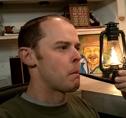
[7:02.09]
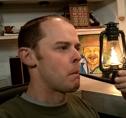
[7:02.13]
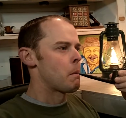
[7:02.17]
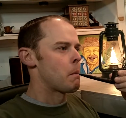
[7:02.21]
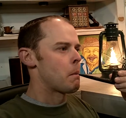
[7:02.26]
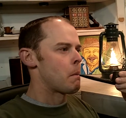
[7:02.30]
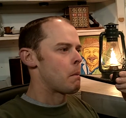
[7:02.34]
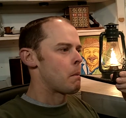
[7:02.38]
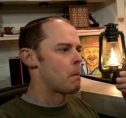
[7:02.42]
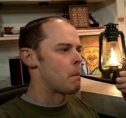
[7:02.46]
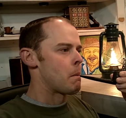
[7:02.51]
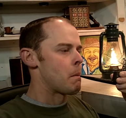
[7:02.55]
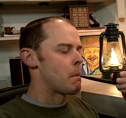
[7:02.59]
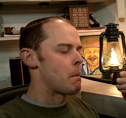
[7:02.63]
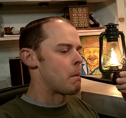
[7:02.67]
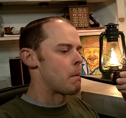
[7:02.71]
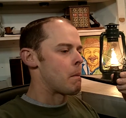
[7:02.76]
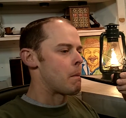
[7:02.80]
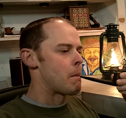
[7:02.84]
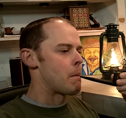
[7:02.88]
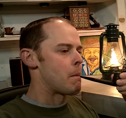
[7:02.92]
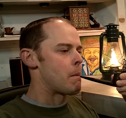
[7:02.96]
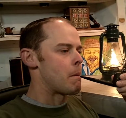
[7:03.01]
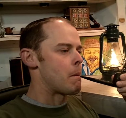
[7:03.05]

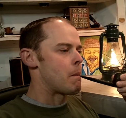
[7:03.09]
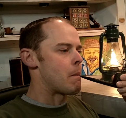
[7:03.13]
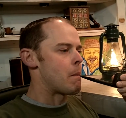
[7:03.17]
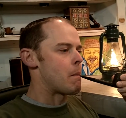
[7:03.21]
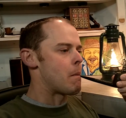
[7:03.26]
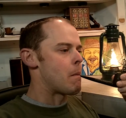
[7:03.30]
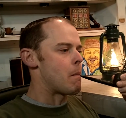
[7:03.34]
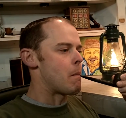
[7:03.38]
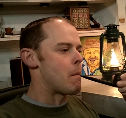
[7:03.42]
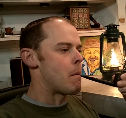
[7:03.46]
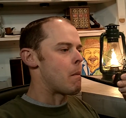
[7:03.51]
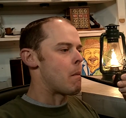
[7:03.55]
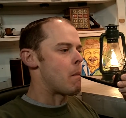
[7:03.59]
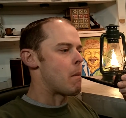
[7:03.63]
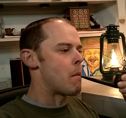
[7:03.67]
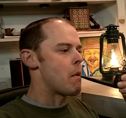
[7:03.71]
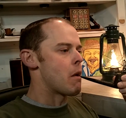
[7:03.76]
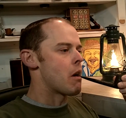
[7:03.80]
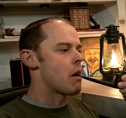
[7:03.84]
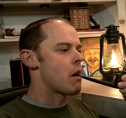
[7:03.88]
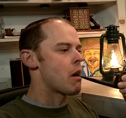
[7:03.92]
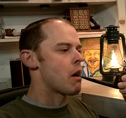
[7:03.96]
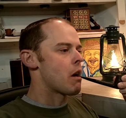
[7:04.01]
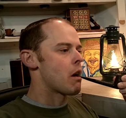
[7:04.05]

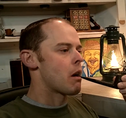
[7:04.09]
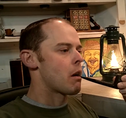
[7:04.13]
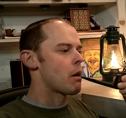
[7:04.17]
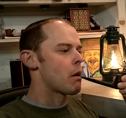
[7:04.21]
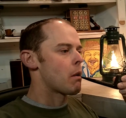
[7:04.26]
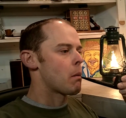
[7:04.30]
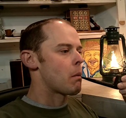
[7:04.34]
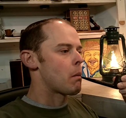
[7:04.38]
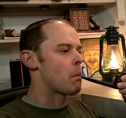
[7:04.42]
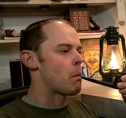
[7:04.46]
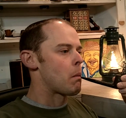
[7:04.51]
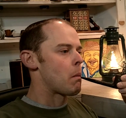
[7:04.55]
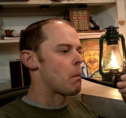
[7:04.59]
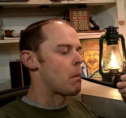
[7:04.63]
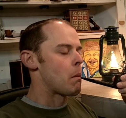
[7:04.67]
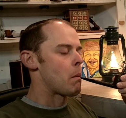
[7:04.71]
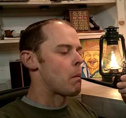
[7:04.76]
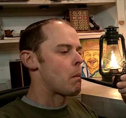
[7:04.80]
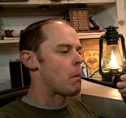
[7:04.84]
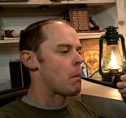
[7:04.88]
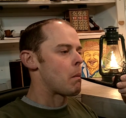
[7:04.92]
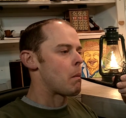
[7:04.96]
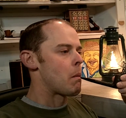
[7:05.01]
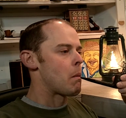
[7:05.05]

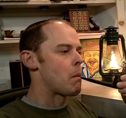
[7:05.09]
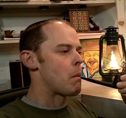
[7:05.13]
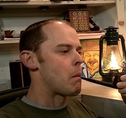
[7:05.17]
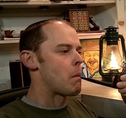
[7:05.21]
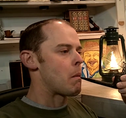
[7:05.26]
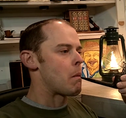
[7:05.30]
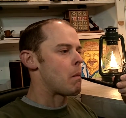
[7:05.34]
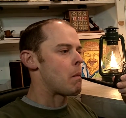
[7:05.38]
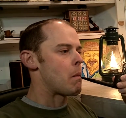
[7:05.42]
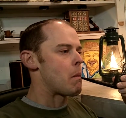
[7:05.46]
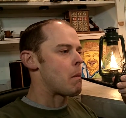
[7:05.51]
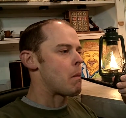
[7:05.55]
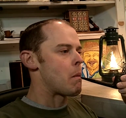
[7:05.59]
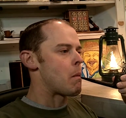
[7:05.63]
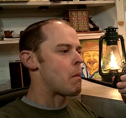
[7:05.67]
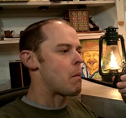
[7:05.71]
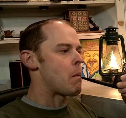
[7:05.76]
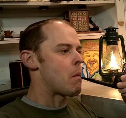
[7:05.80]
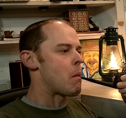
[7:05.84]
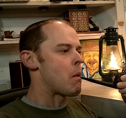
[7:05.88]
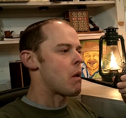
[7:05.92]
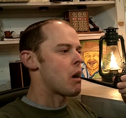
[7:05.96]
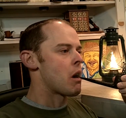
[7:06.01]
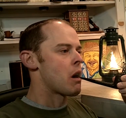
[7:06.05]

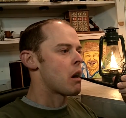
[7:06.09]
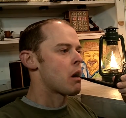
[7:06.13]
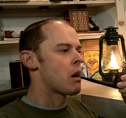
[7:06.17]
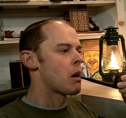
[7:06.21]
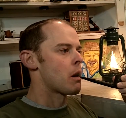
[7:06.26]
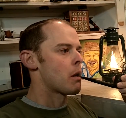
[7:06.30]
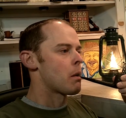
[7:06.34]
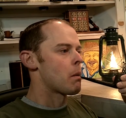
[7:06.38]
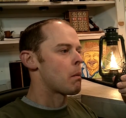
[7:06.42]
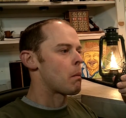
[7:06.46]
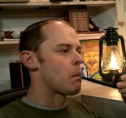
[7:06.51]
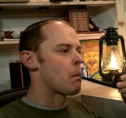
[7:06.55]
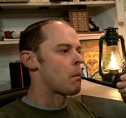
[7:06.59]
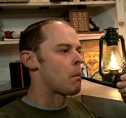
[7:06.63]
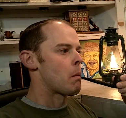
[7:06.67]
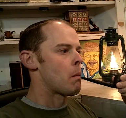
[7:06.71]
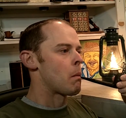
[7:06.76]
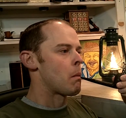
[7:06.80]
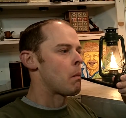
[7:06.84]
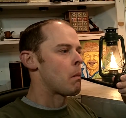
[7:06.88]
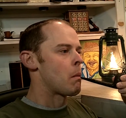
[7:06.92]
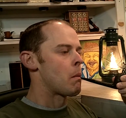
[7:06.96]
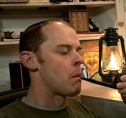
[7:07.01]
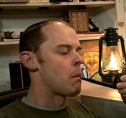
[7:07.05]

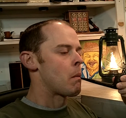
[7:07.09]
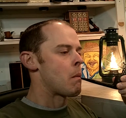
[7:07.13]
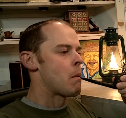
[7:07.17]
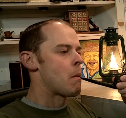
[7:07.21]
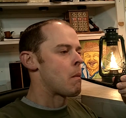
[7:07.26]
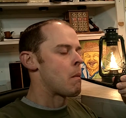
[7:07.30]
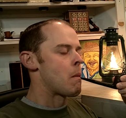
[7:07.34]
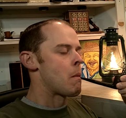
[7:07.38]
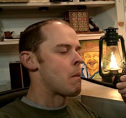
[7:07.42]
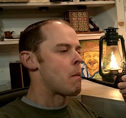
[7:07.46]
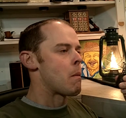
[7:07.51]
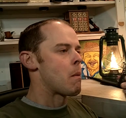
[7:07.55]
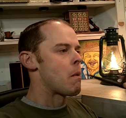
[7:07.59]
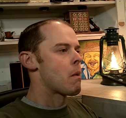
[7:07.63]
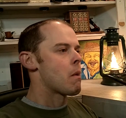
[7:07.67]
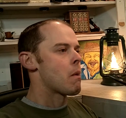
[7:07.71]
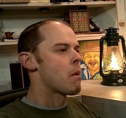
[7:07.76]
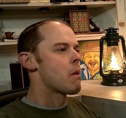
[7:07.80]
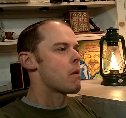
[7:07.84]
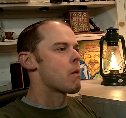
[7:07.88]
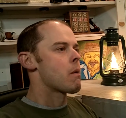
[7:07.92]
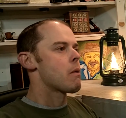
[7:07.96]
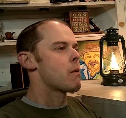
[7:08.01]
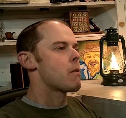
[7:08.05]

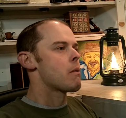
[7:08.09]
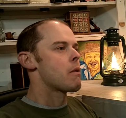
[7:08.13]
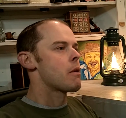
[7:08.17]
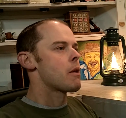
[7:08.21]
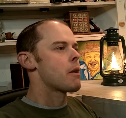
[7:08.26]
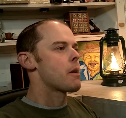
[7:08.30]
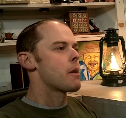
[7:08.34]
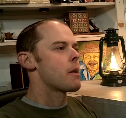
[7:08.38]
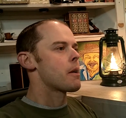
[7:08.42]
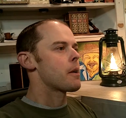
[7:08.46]
(silence)